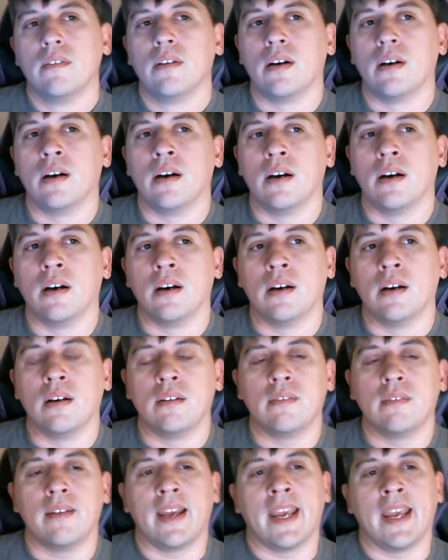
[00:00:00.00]

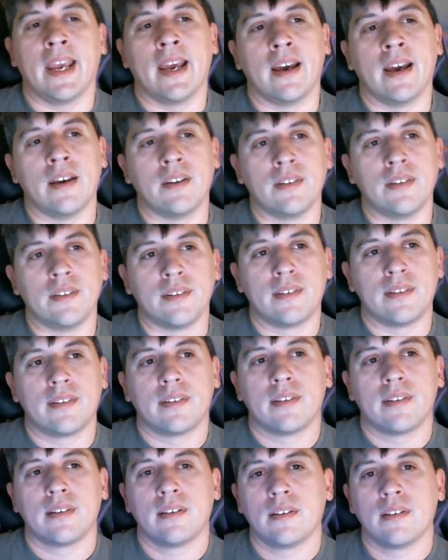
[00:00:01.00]
And
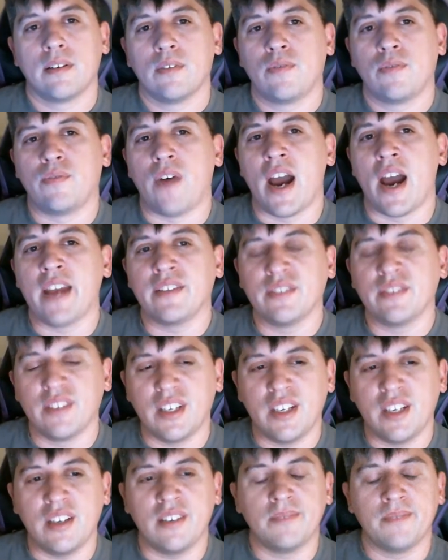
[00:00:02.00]

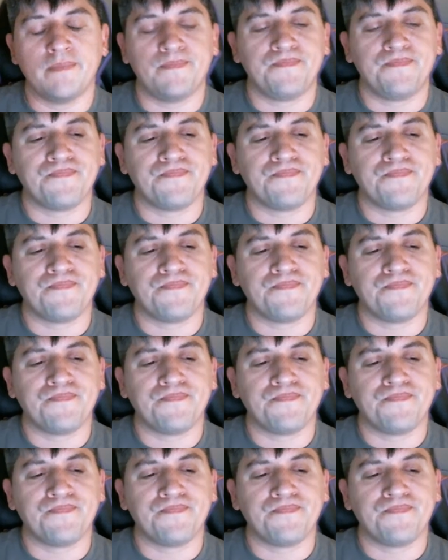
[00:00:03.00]
finally,